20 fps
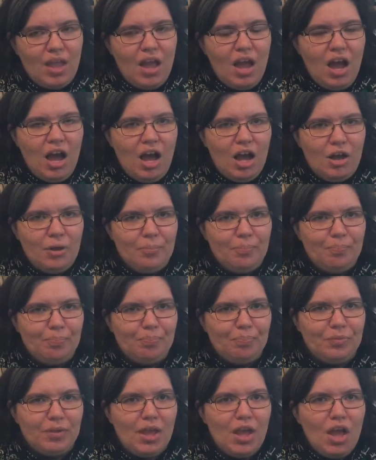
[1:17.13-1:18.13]

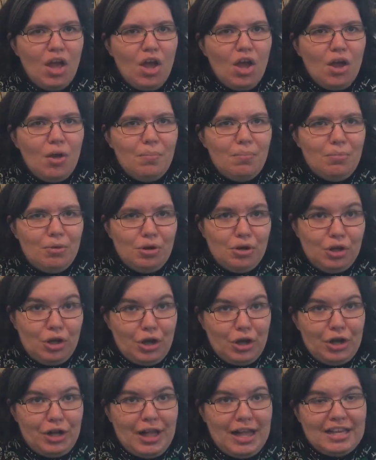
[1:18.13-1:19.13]
Moon
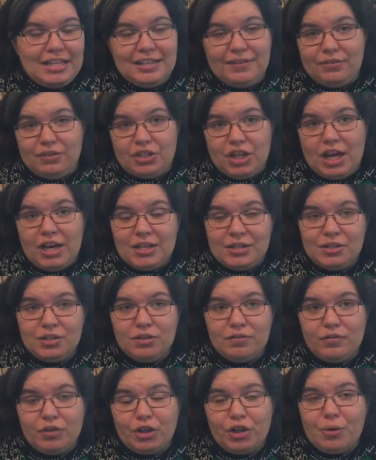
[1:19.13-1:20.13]
Girl and Devil
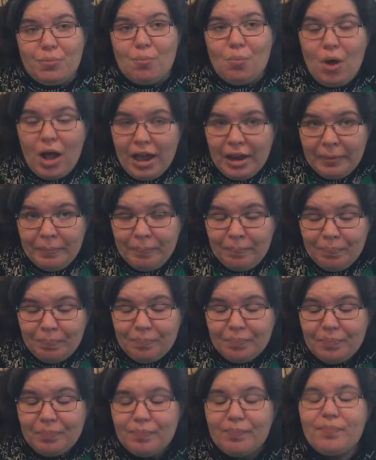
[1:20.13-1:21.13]
Dinosaur Volume
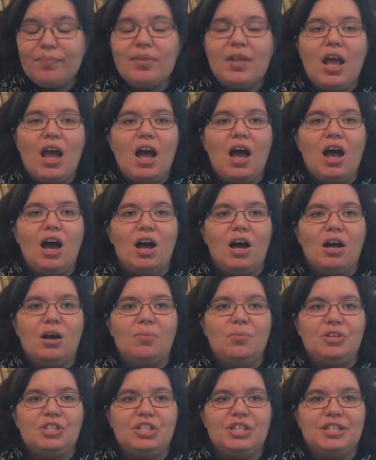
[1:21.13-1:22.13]

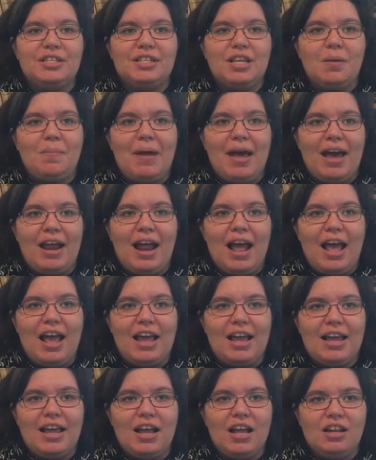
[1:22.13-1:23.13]
1, which is about
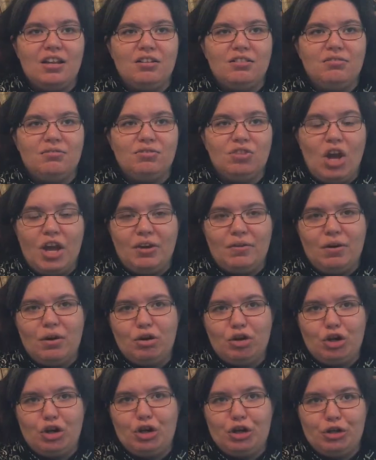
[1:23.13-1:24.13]
a
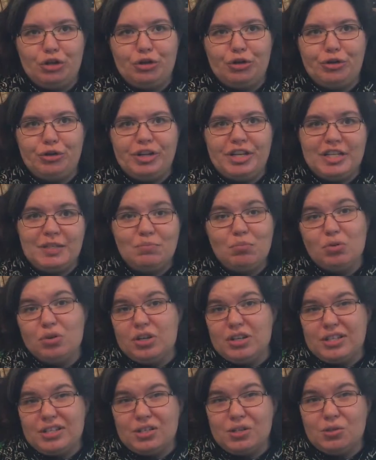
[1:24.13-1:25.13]
9-year-old girl who is
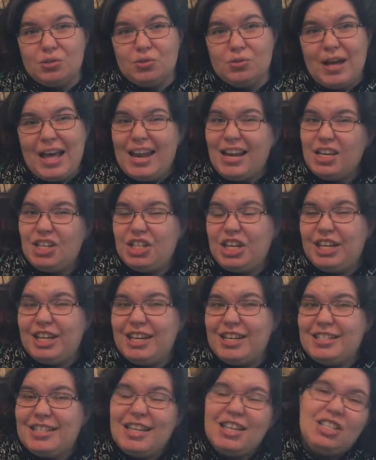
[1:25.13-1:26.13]
bored at school and a
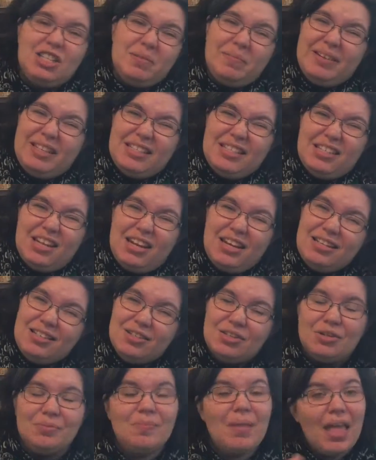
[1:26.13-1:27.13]
genius, and she meets a
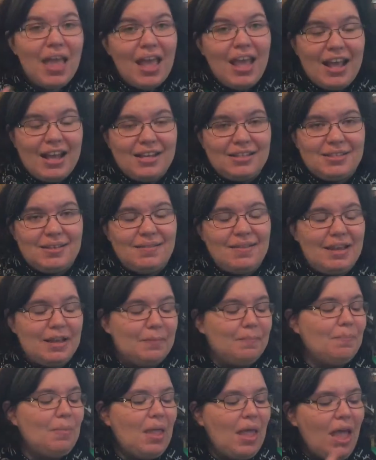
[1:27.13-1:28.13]
dinosaur. It's a
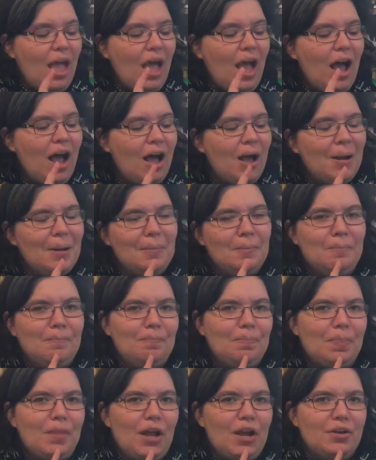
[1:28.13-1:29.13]
thing.
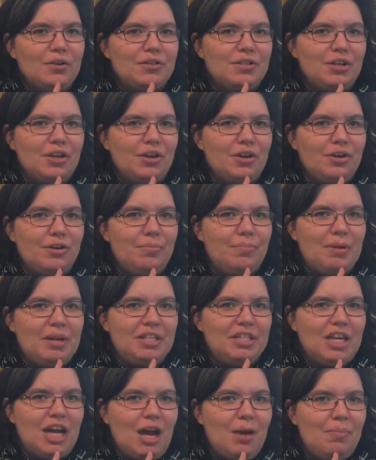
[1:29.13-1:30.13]
I also
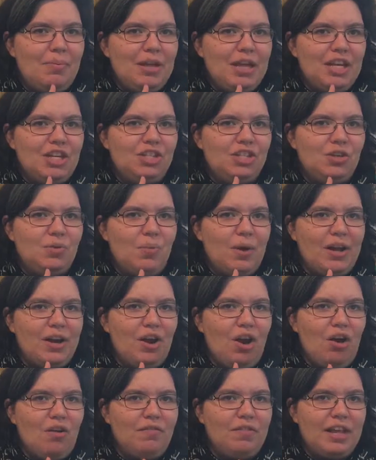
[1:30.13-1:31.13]
picked up issue 1
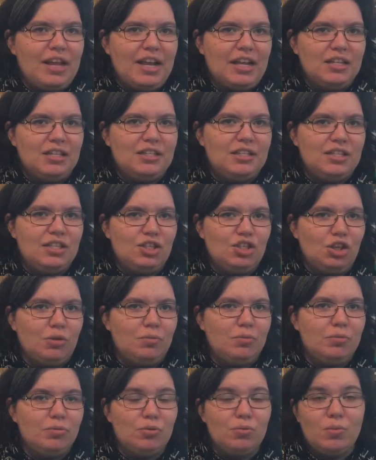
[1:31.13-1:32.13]
of The
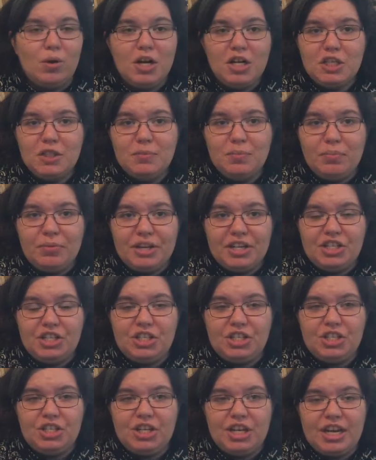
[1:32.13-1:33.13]
Unstoppable Wasp,
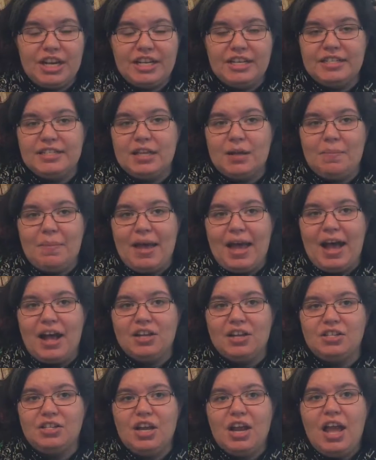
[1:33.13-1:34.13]
which is
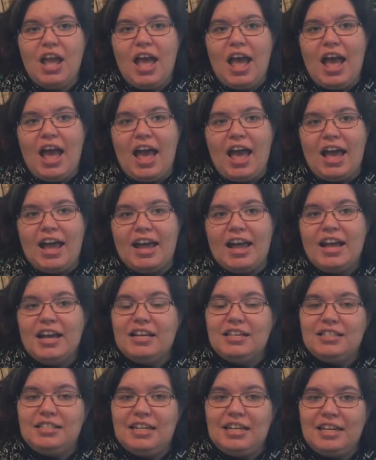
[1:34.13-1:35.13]
about a
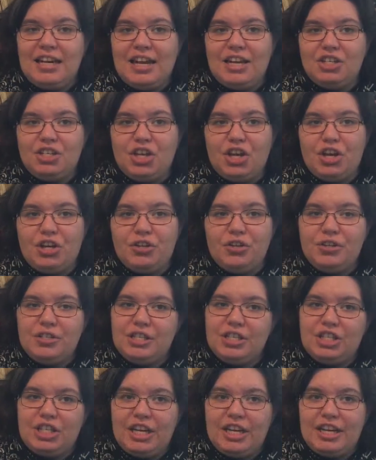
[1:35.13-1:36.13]
teenage girl who's
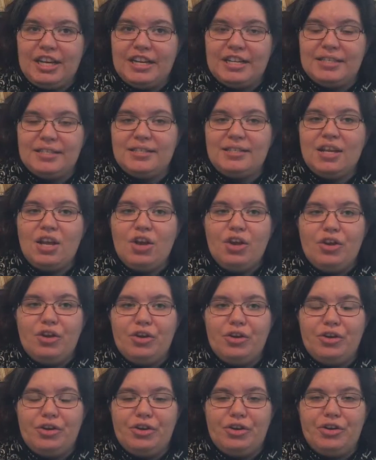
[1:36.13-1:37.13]
a genius
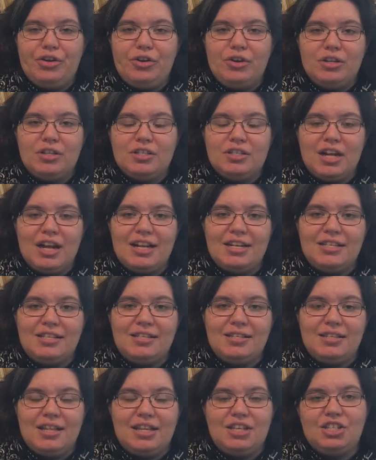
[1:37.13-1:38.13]
who
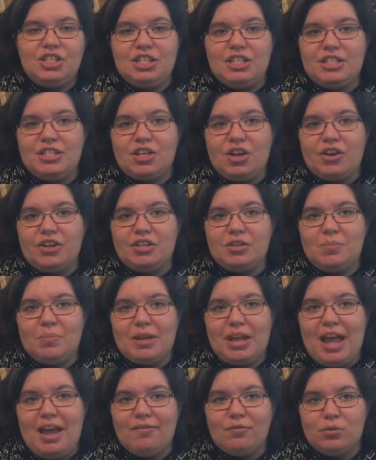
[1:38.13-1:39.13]
decides that she's going to
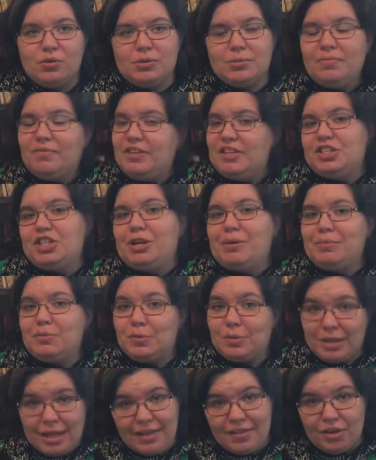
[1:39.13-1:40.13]
have awesome fun times
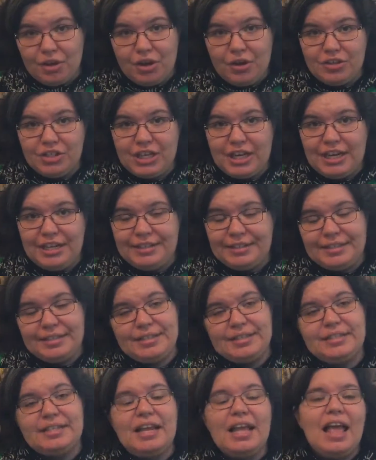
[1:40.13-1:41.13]
with other girl
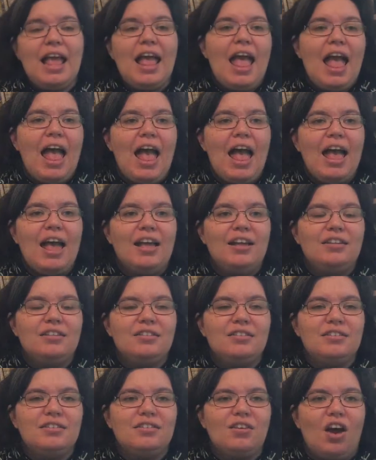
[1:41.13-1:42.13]
geniuses.
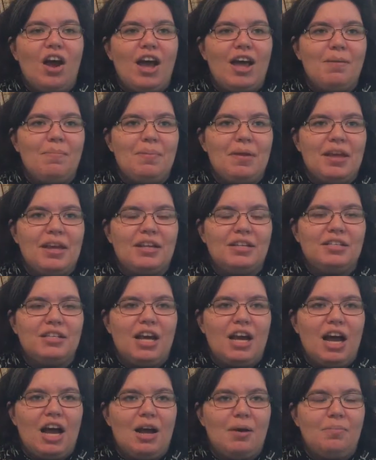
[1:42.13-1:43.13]
And I picked
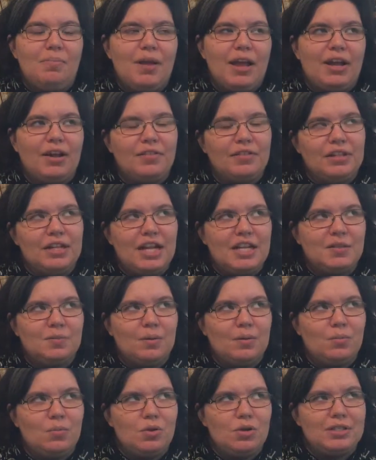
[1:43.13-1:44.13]
up, hang on, the last
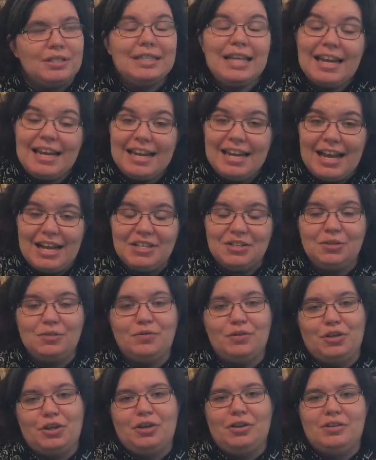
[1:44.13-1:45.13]
one was Ladycastle
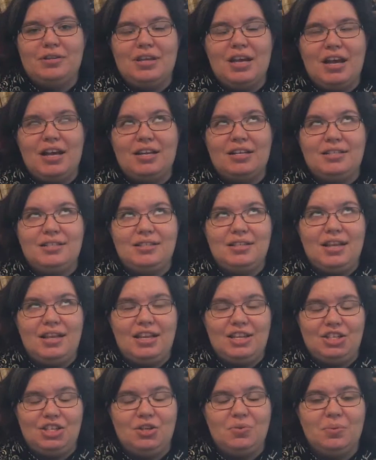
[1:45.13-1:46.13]
volume,
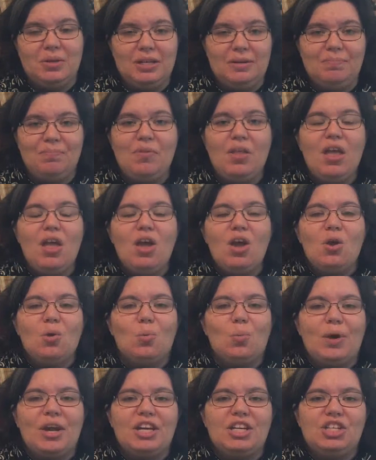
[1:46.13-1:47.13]
issue 1,
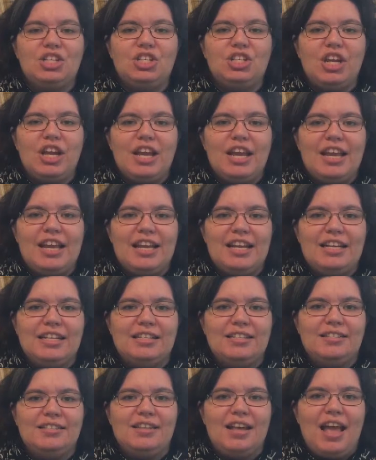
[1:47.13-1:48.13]
which
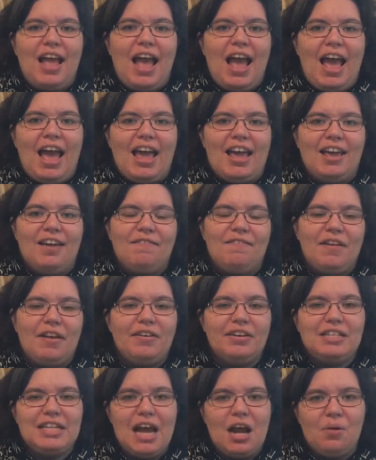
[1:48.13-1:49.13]
is a
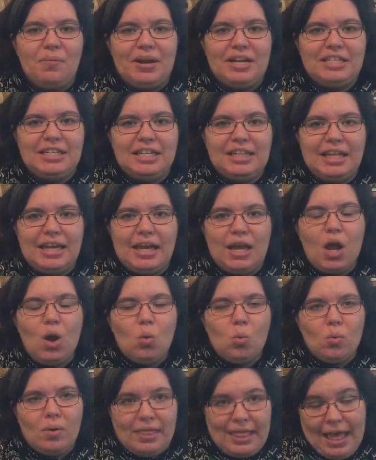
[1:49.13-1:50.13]
fairy tale retelling
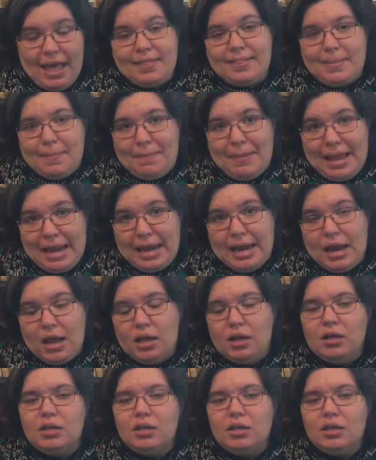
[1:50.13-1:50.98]
without the men.